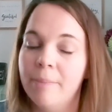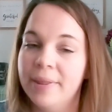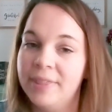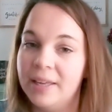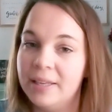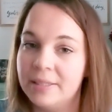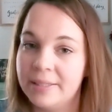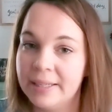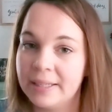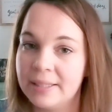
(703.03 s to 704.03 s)
but then
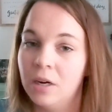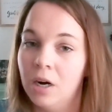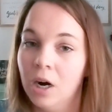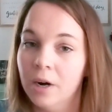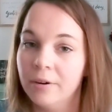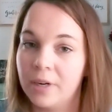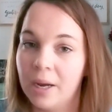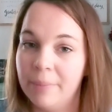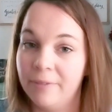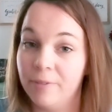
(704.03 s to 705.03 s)
6 are
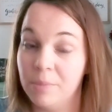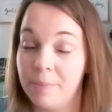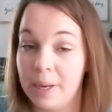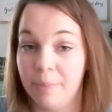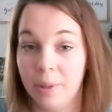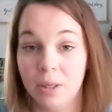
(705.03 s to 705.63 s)
coming from the paper.